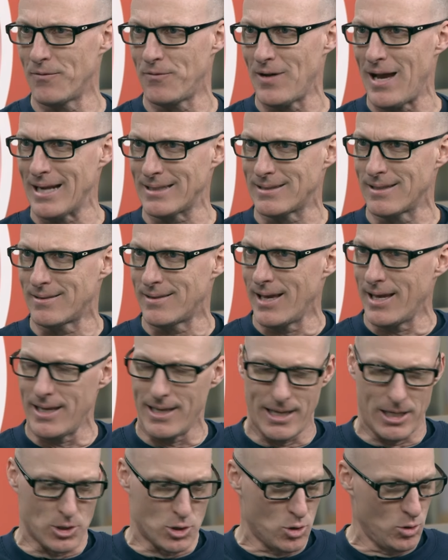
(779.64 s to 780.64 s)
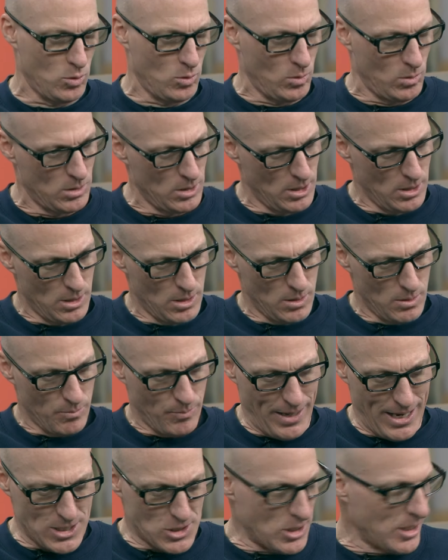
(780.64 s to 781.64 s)
the fact that they get to
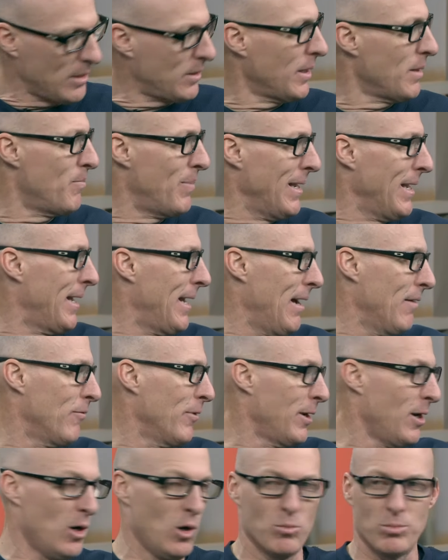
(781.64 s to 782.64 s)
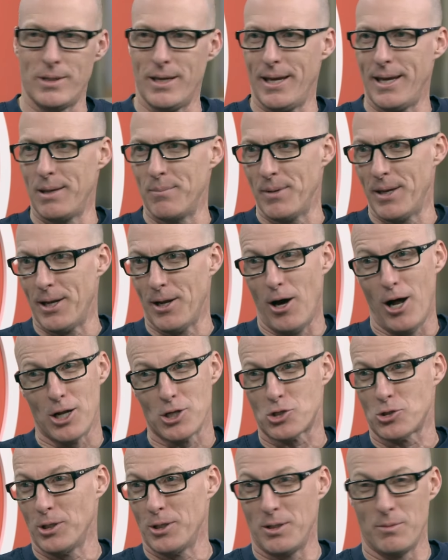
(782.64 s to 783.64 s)
basically be at every home game and
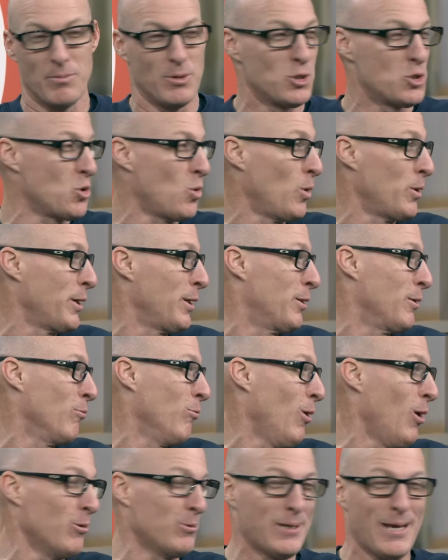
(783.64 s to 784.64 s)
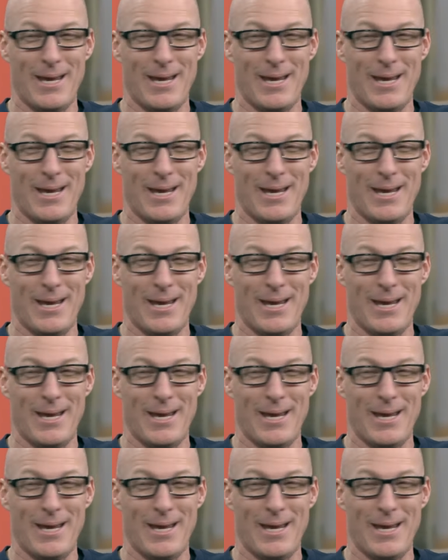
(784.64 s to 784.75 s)
honestly the majority of the road